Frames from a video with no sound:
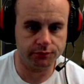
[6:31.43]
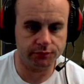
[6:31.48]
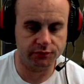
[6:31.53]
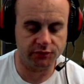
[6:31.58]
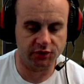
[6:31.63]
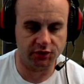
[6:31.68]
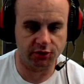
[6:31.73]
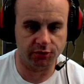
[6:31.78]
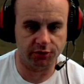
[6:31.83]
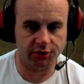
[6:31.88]

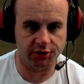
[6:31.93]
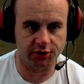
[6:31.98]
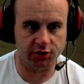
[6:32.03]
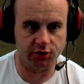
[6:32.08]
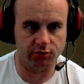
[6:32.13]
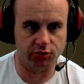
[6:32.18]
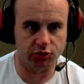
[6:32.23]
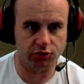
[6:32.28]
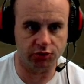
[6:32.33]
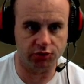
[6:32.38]
There we go.
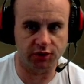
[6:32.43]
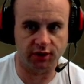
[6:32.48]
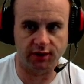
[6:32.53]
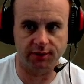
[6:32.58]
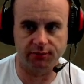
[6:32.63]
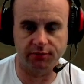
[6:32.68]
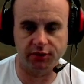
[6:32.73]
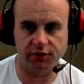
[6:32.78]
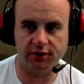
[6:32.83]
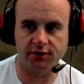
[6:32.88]
Blue con
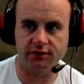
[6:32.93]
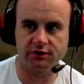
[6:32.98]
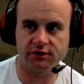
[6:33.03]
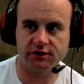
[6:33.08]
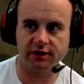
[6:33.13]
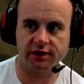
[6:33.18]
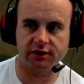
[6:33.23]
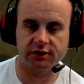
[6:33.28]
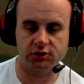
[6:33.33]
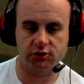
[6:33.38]
pet.
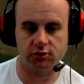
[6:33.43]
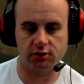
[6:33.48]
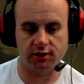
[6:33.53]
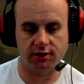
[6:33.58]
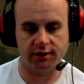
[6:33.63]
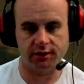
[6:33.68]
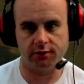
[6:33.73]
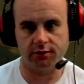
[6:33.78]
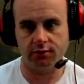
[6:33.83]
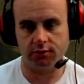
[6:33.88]
Second
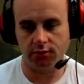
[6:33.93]
try.